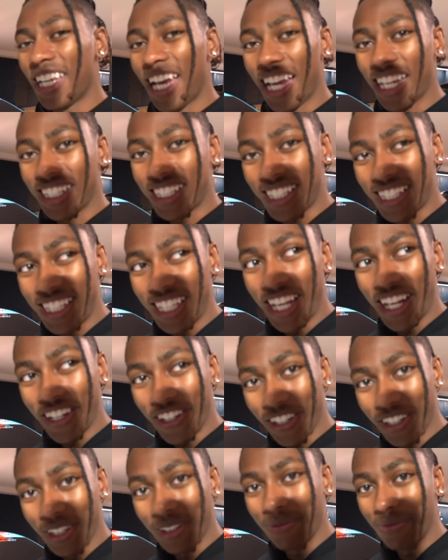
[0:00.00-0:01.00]
got
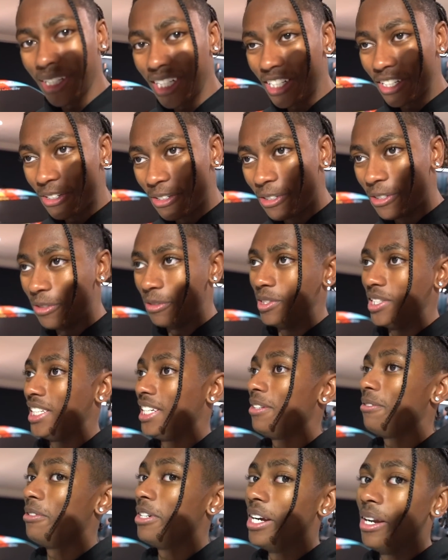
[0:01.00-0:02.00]
snicker doodle.
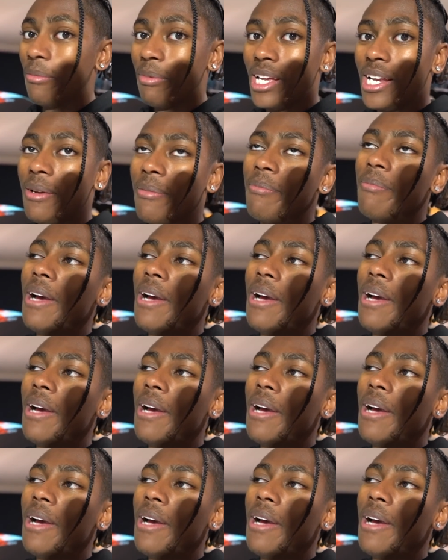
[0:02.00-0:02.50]
It would have been